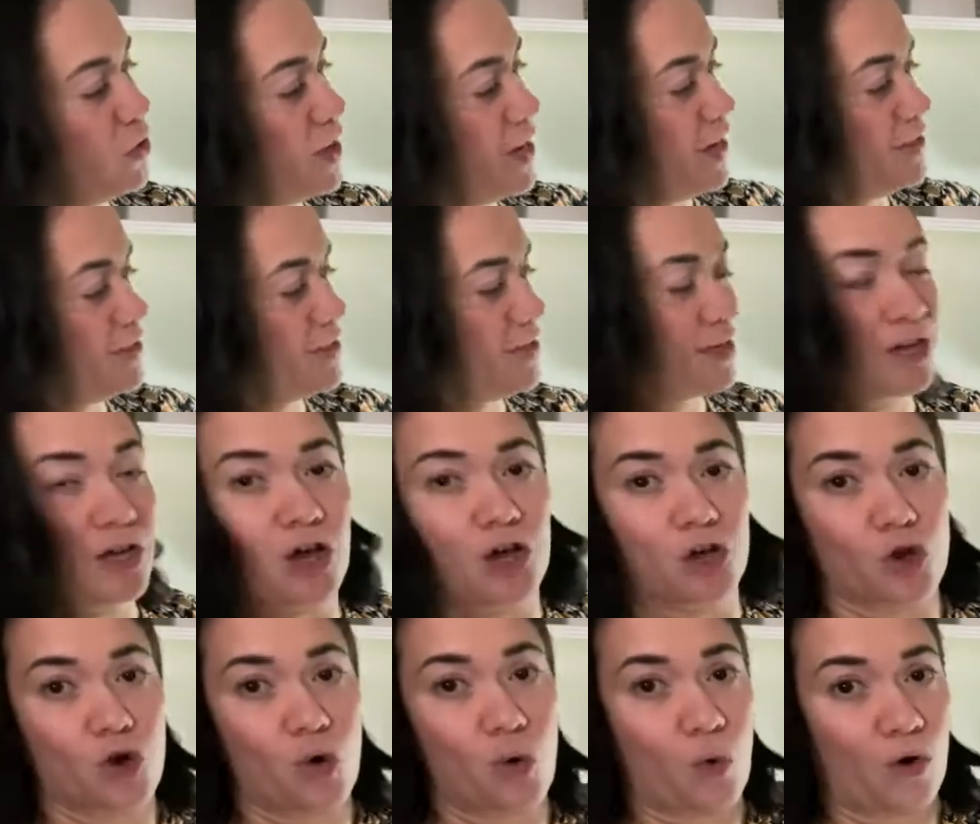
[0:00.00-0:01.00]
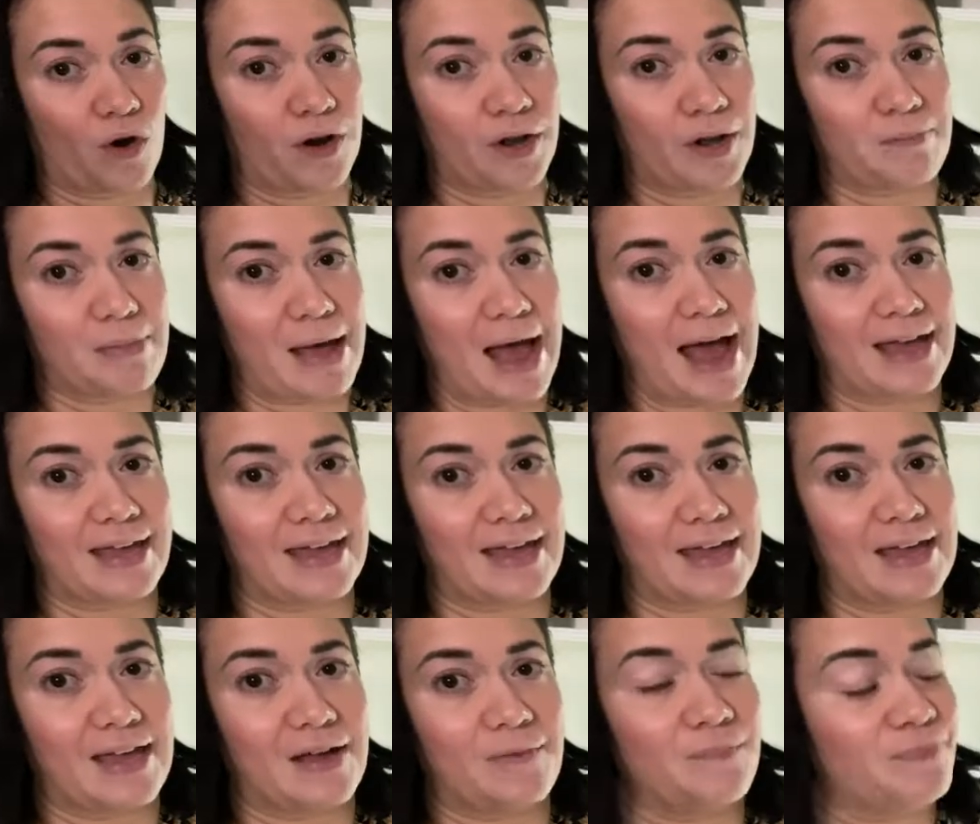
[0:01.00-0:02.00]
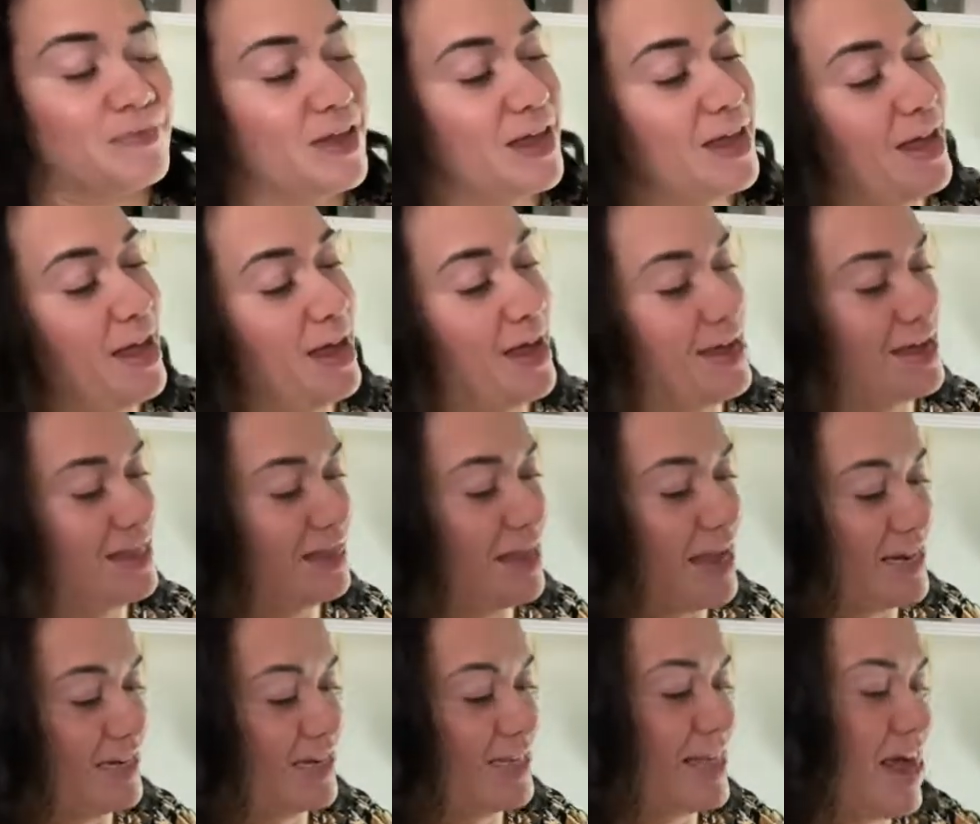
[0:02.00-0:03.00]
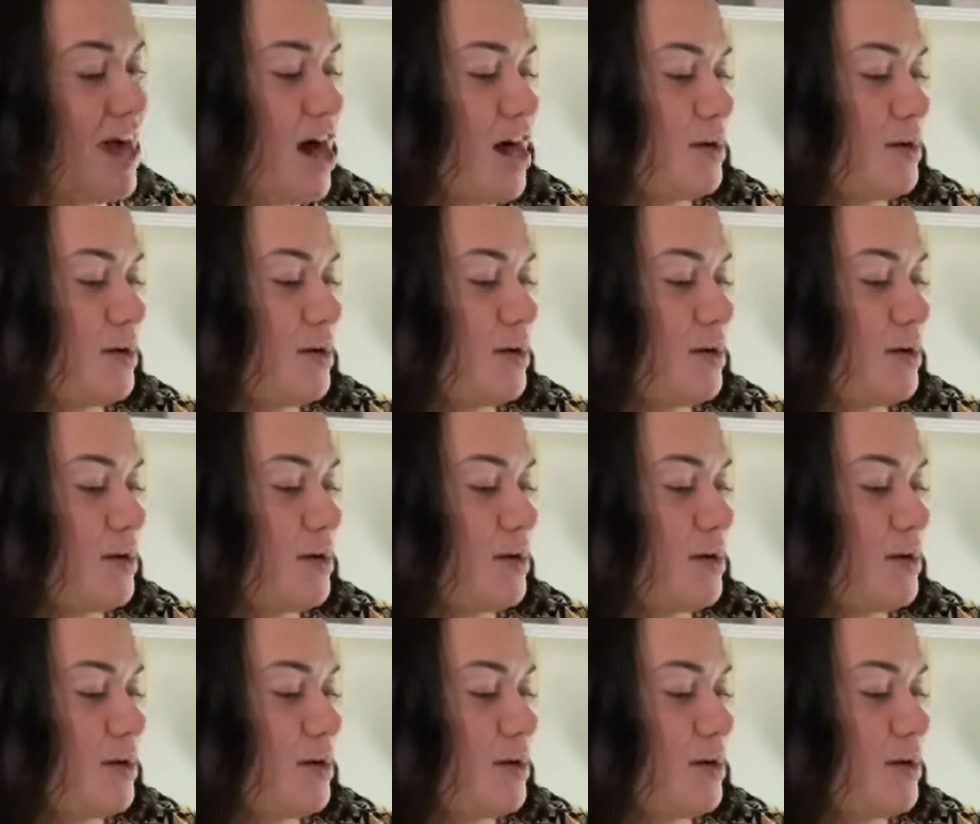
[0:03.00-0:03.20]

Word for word: It has like a cork backing. He liked that